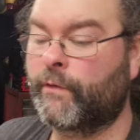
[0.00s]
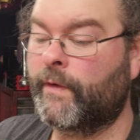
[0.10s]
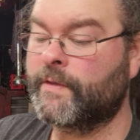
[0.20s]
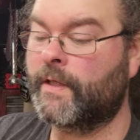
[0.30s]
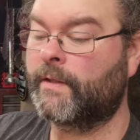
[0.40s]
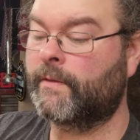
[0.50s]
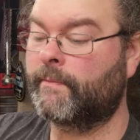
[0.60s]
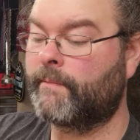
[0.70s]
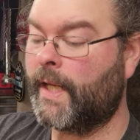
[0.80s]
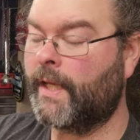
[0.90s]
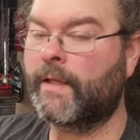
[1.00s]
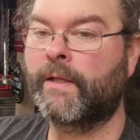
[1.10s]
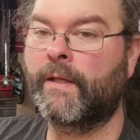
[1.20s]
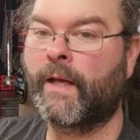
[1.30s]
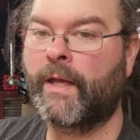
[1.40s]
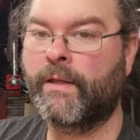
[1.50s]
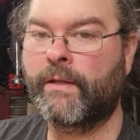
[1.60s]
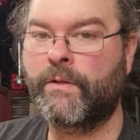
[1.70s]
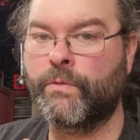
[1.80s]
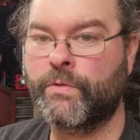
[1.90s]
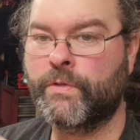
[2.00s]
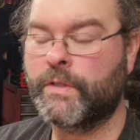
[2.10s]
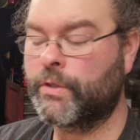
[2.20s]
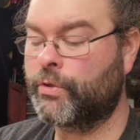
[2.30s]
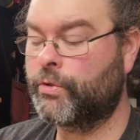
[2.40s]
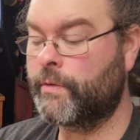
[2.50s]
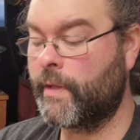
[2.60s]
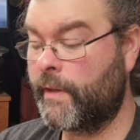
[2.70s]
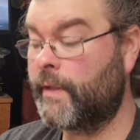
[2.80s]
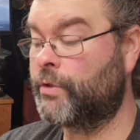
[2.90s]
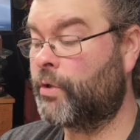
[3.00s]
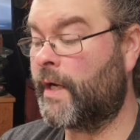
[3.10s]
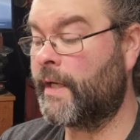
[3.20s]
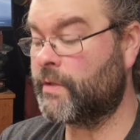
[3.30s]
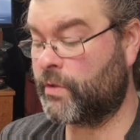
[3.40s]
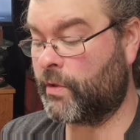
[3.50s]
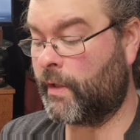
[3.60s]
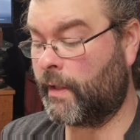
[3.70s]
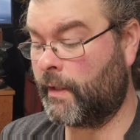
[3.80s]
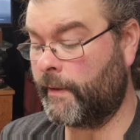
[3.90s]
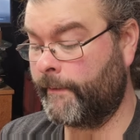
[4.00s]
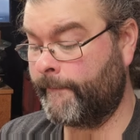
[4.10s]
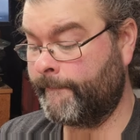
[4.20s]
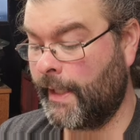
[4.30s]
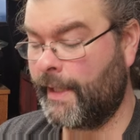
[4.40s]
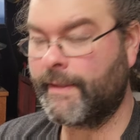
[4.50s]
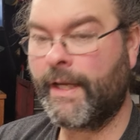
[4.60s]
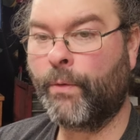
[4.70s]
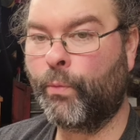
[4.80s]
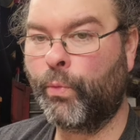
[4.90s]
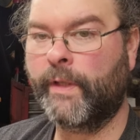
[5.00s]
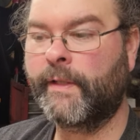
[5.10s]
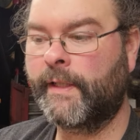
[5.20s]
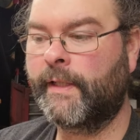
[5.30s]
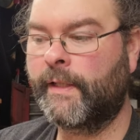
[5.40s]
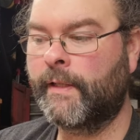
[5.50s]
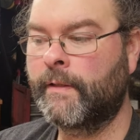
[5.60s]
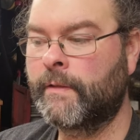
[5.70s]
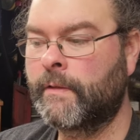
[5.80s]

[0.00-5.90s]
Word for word: spheres I made, I used the dry straw and that really